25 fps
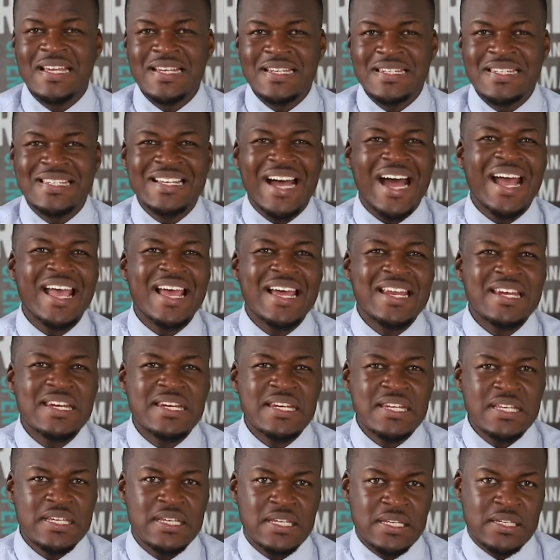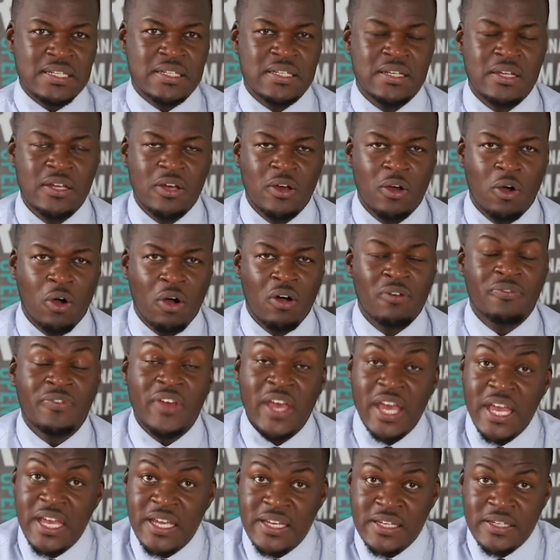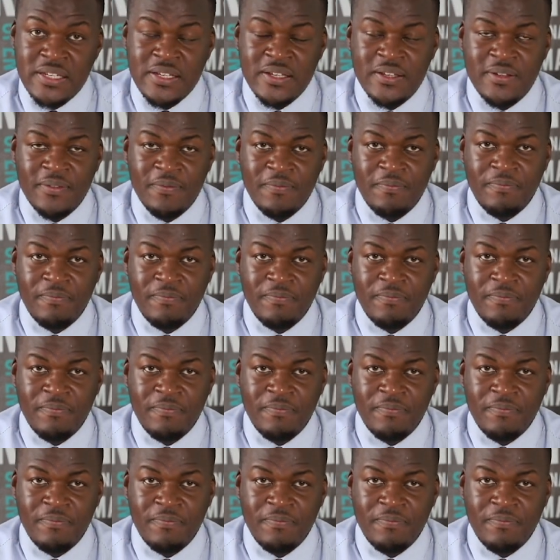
in dire need of aid.